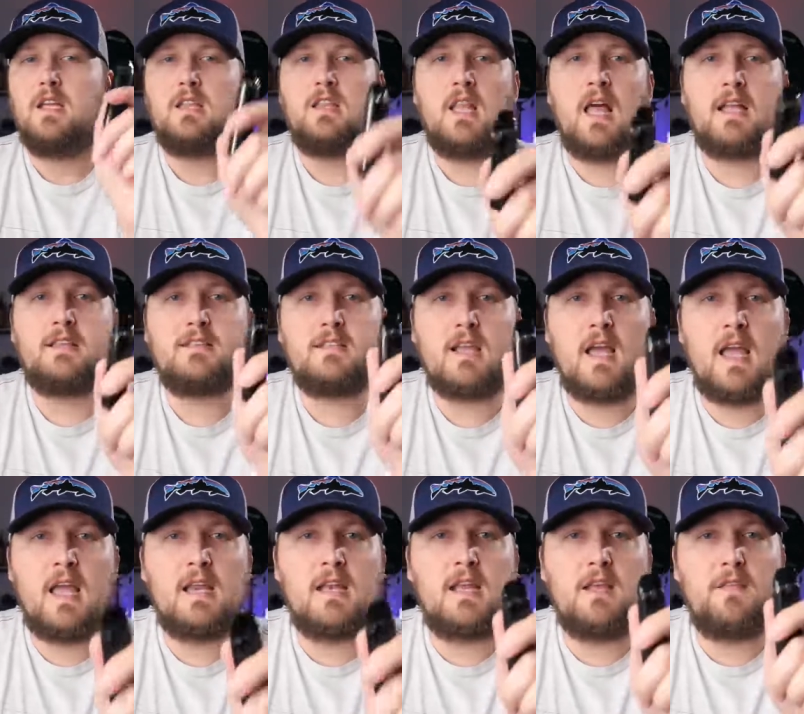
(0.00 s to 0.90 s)
Let's
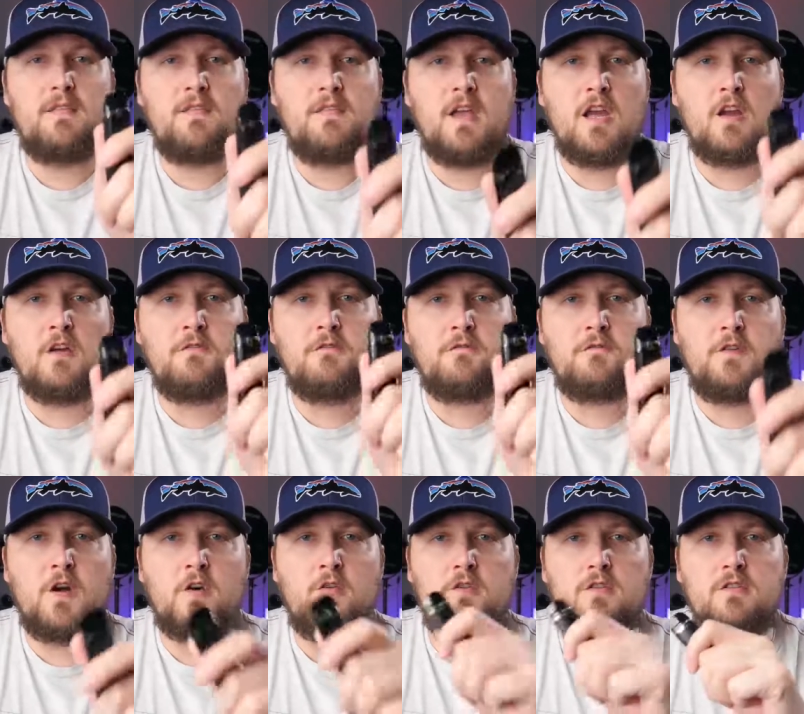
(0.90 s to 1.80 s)
end it there,
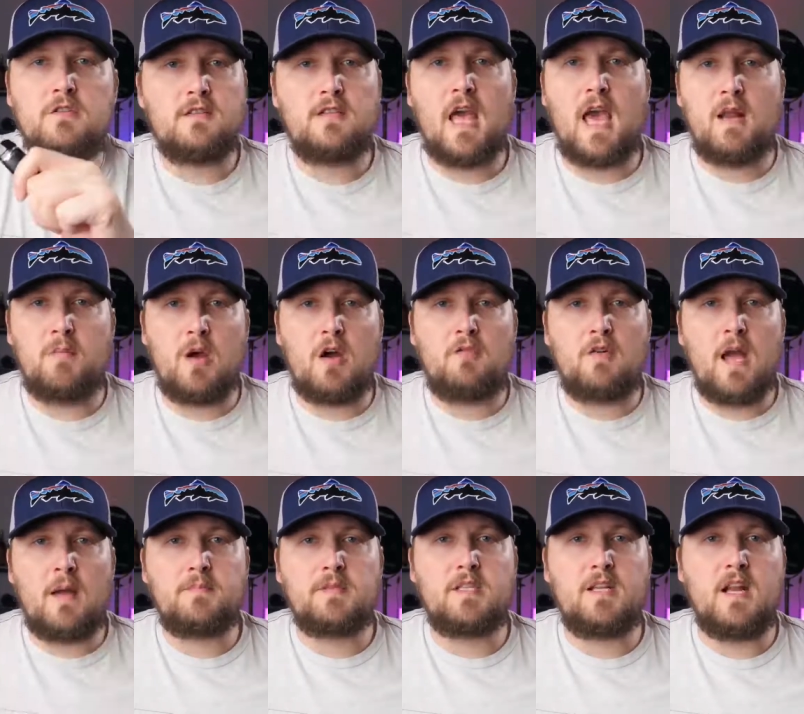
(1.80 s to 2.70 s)
folks. That about
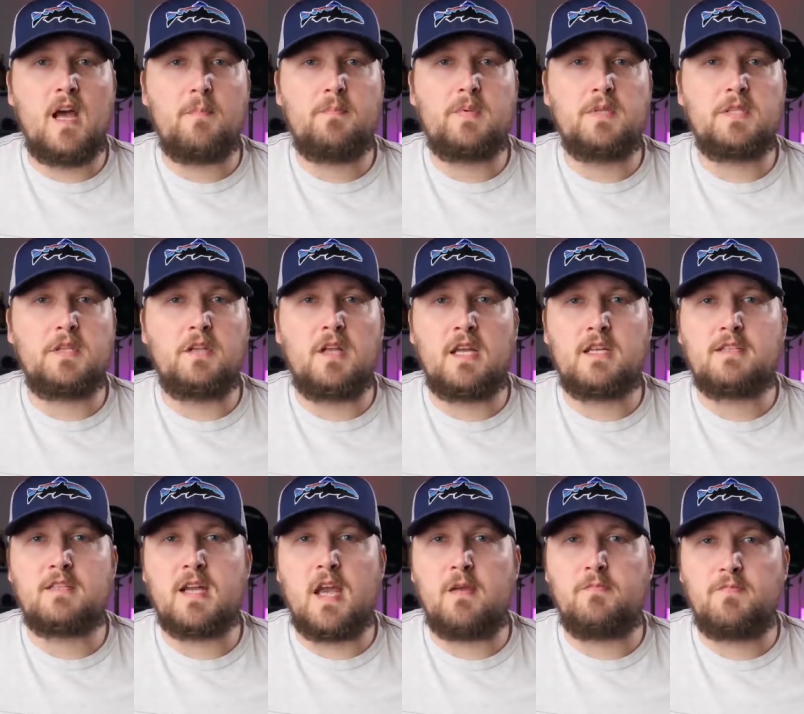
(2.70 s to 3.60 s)
wraps it up. Until
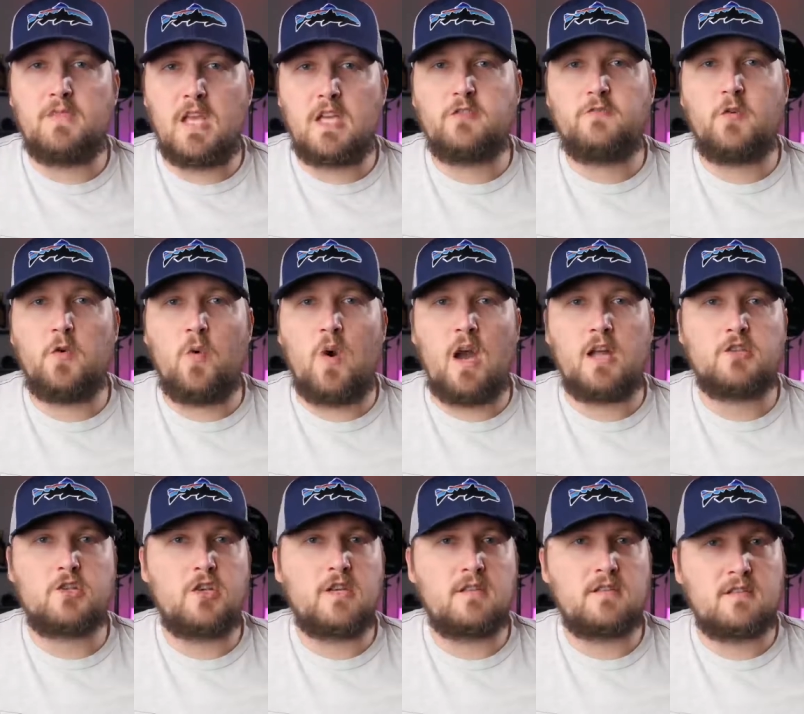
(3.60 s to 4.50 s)
next time, thanks for
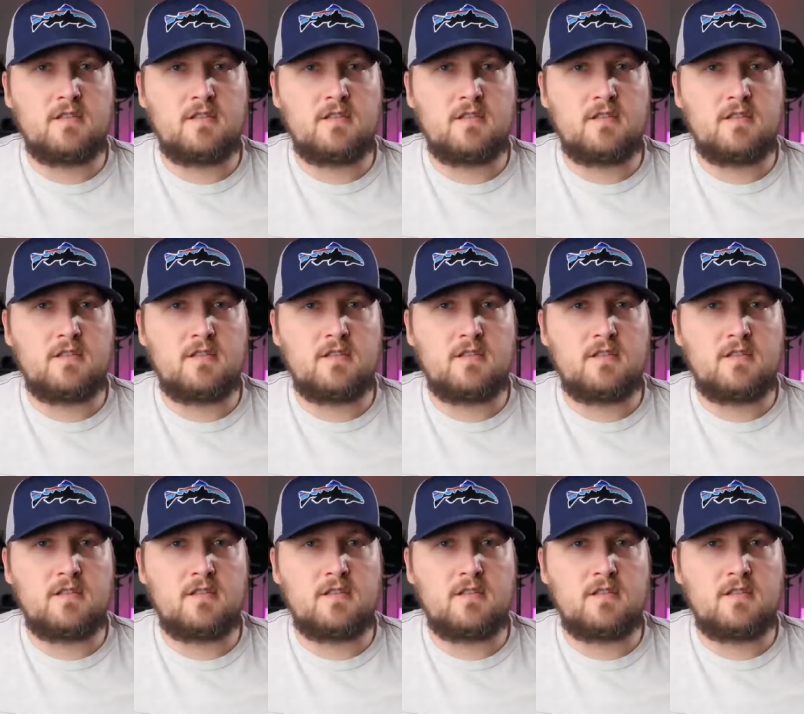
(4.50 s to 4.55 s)
watching.